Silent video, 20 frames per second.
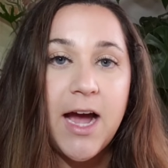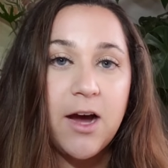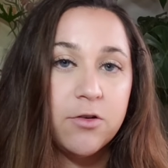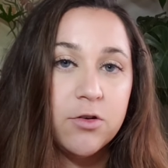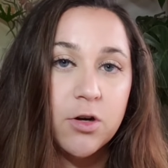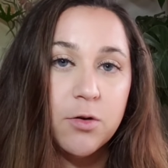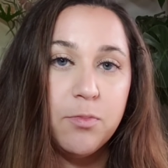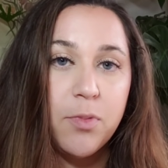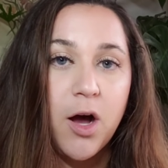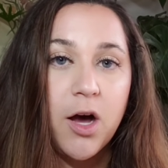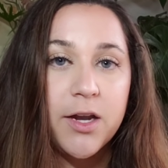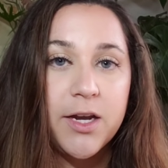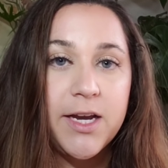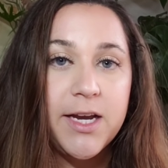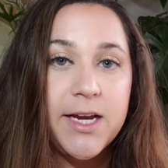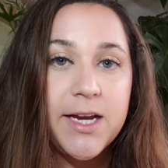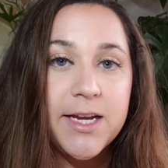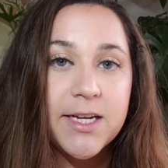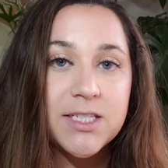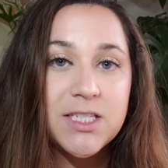outer
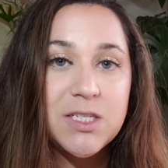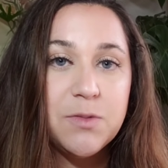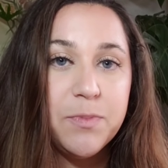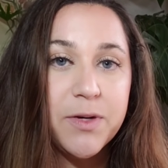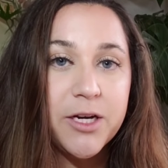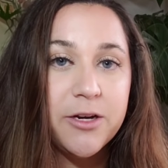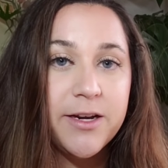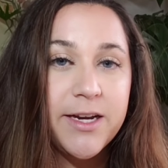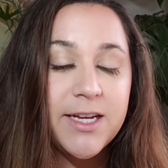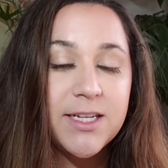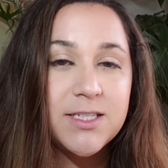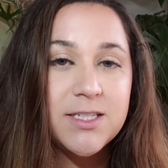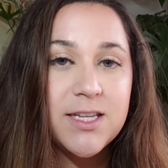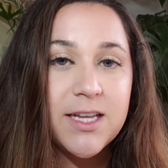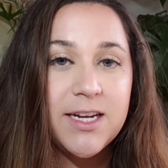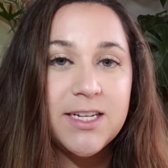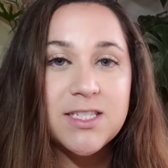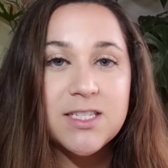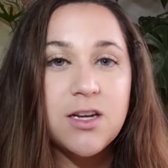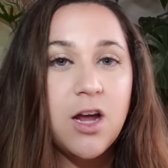body experience,
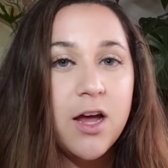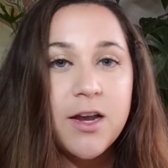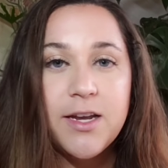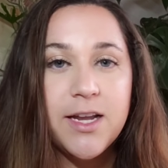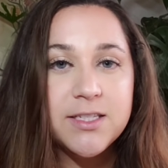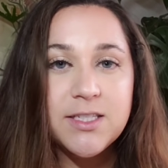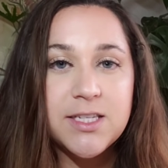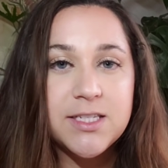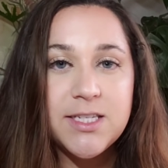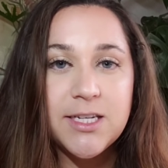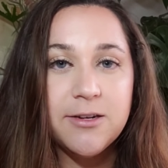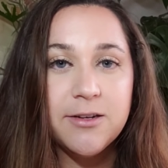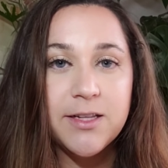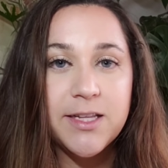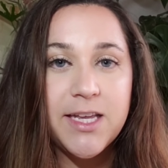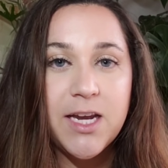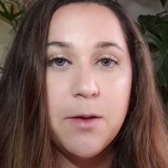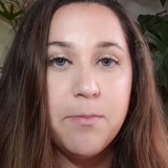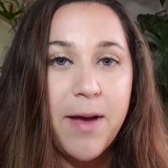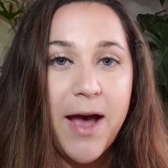and it's not
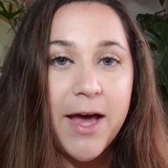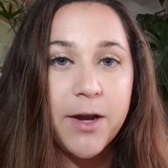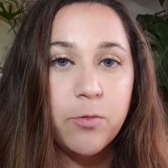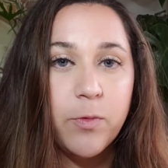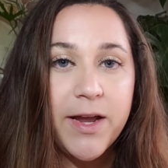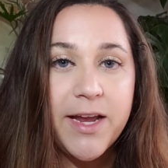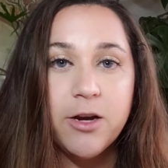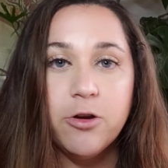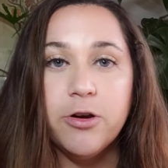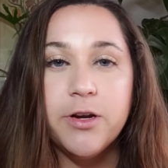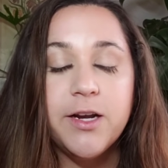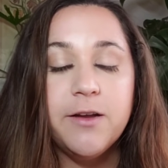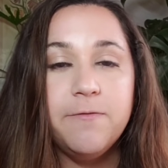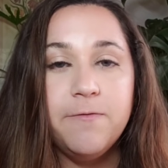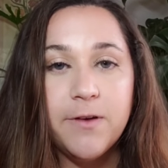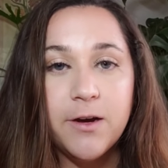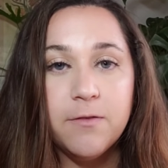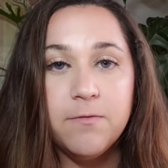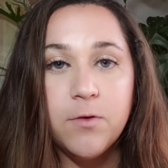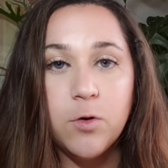necessarily in a bad way or in a
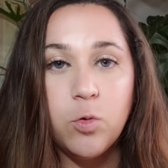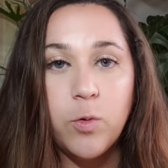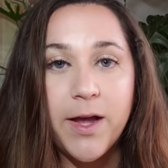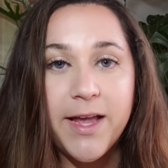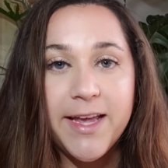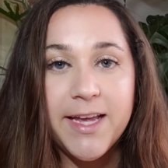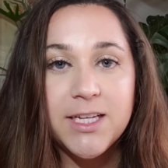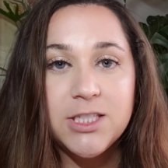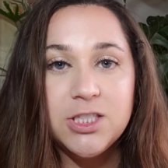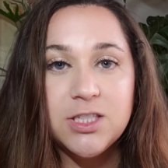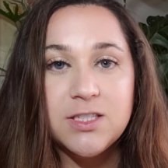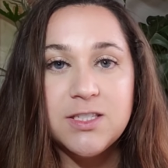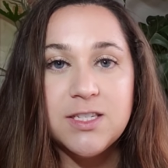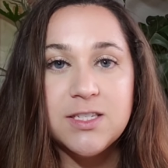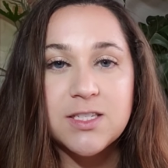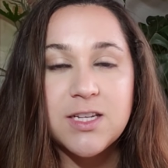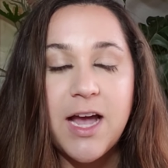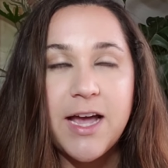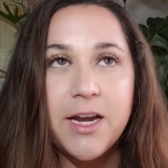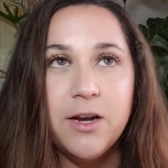fearful way. It just
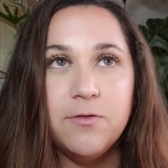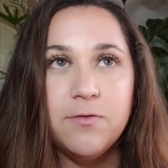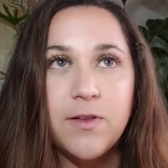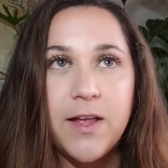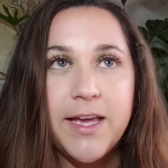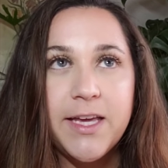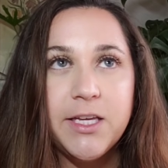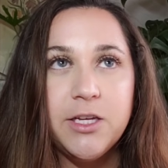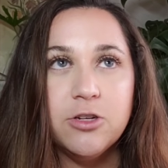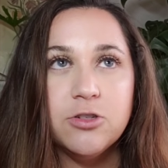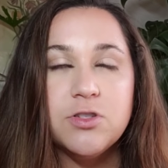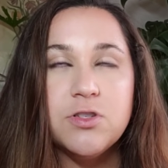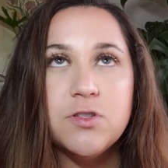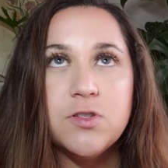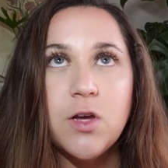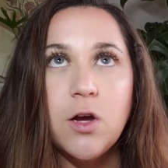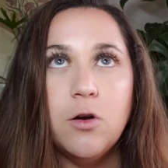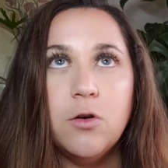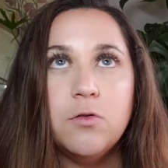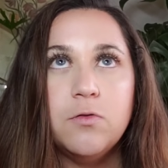is kind of like you're
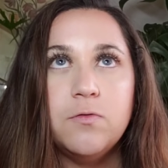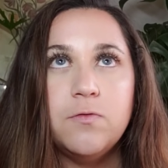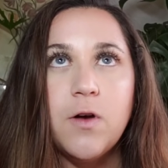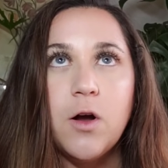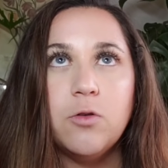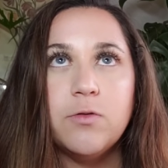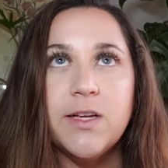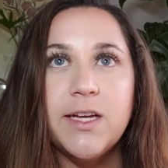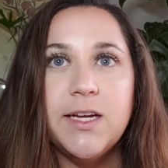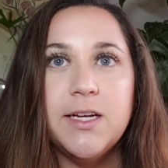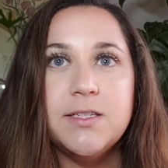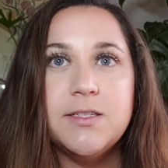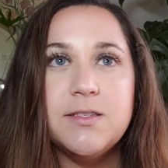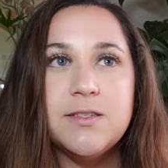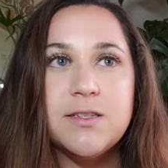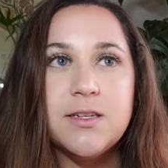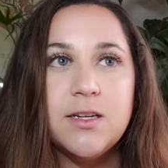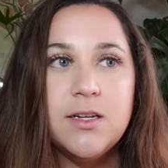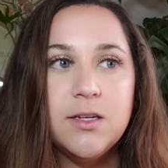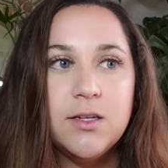so
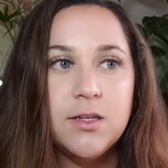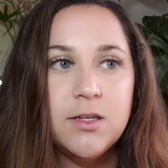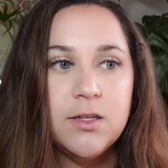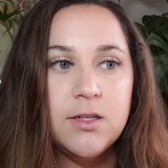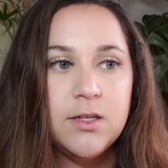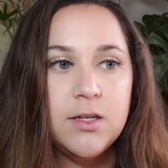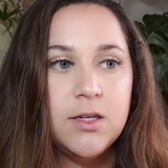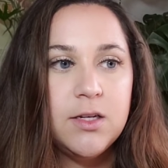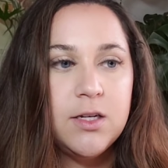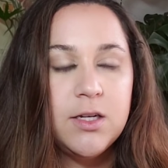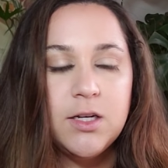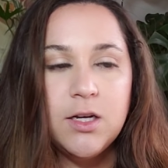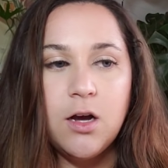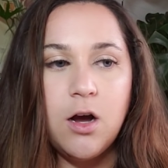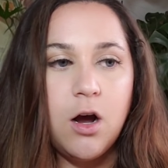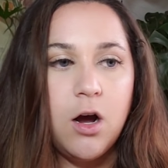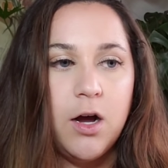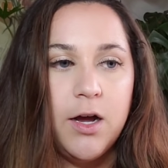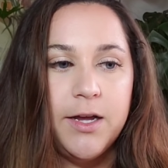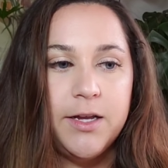focused
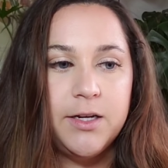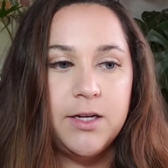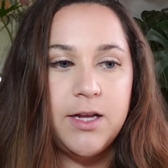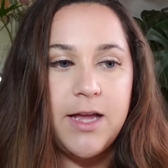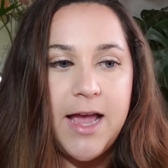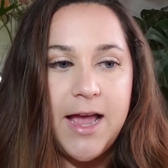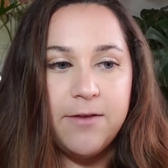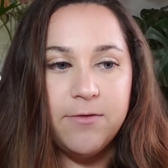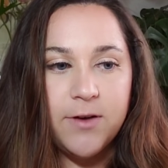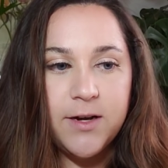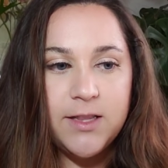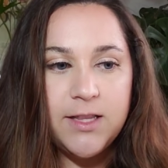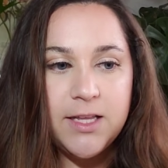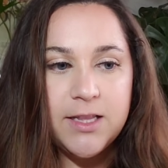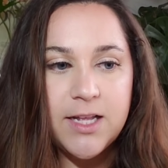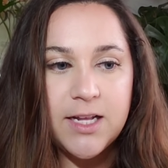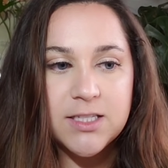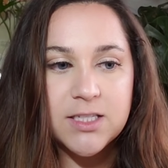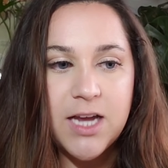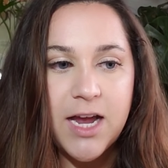on everything
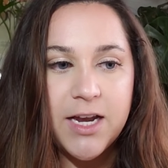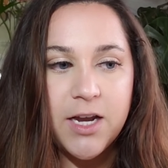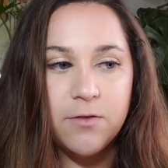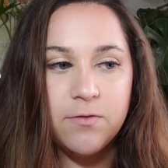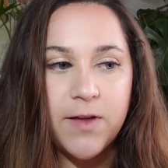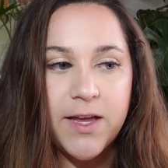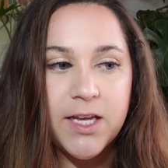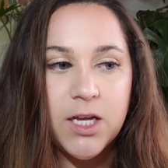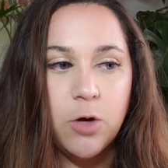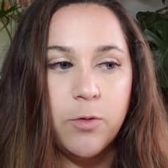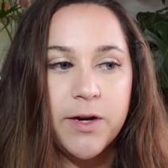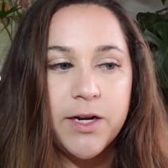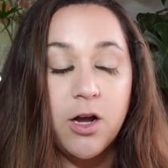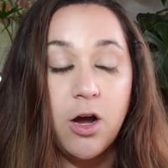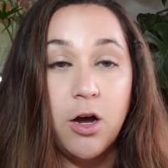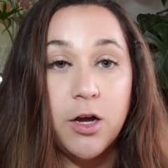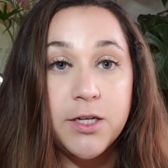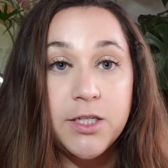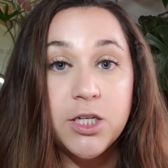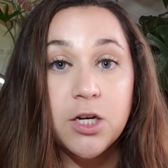that's kind of like going
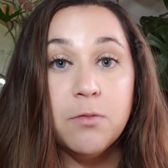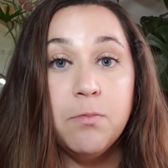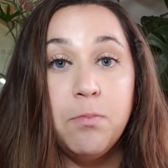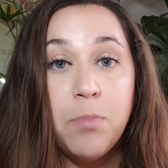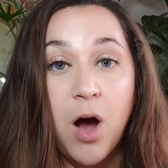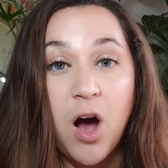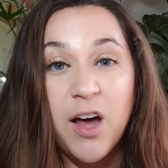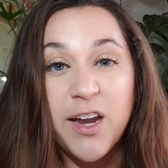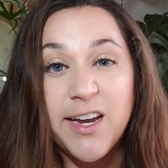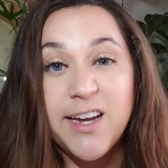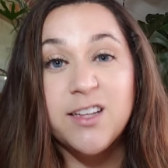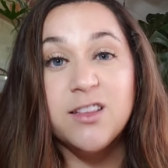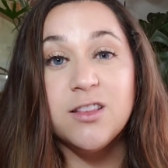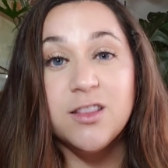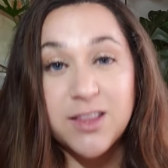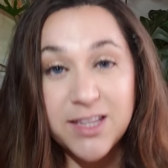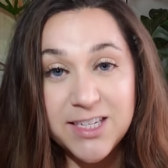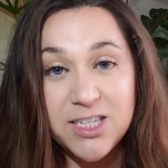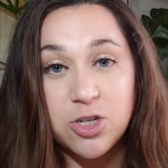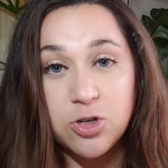on. Your body
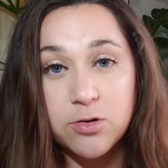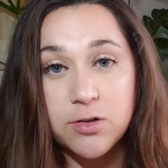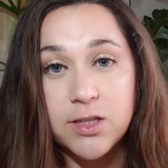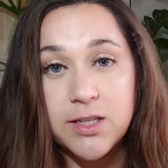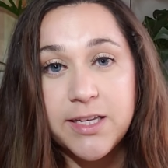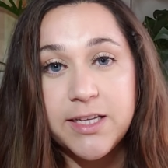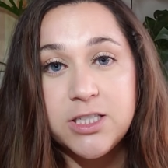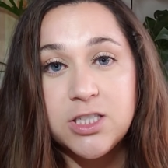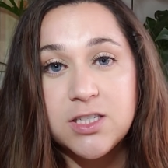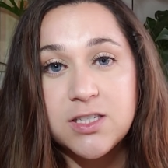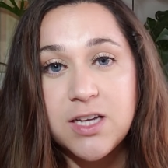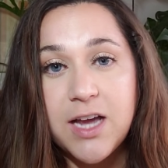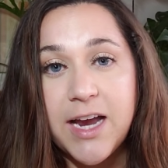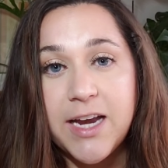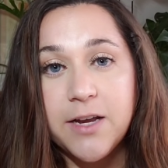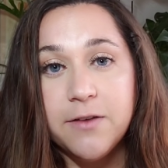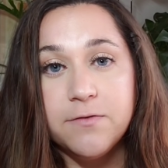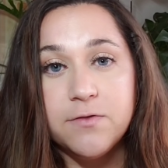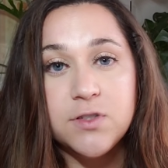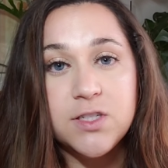literally just
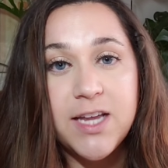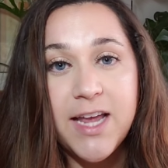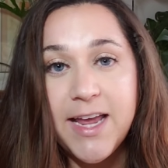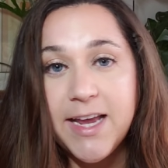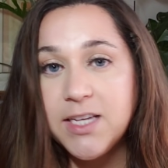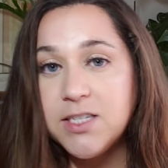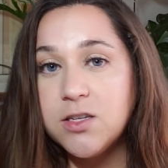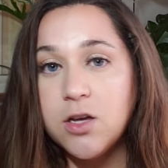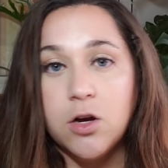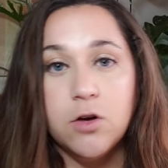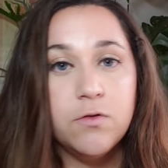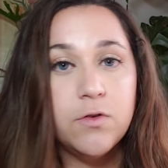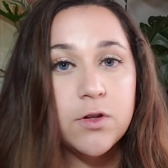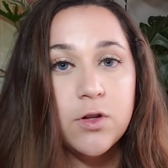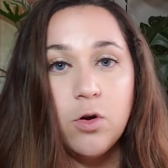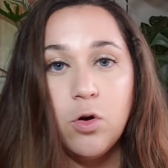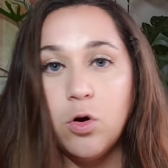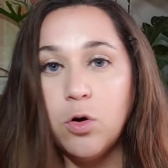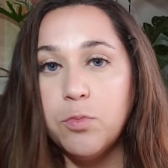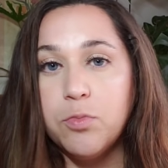kind of takes over
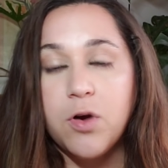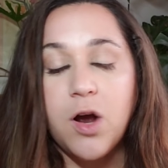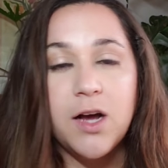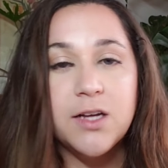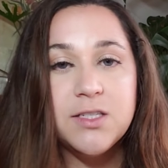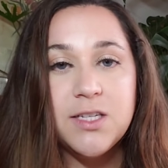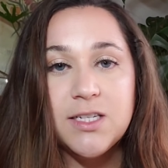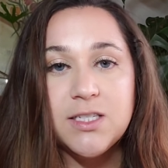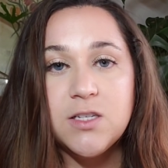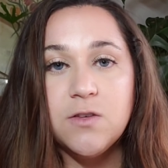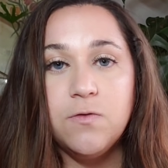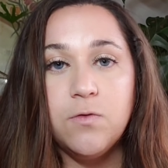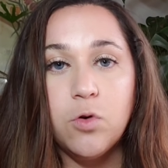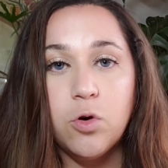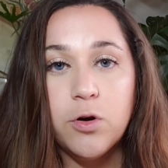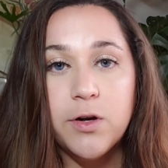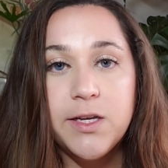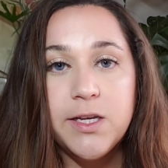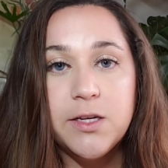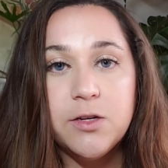the whole process
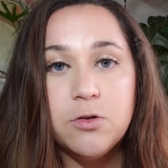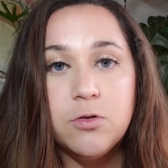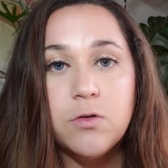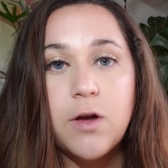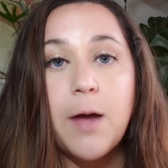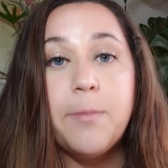for you.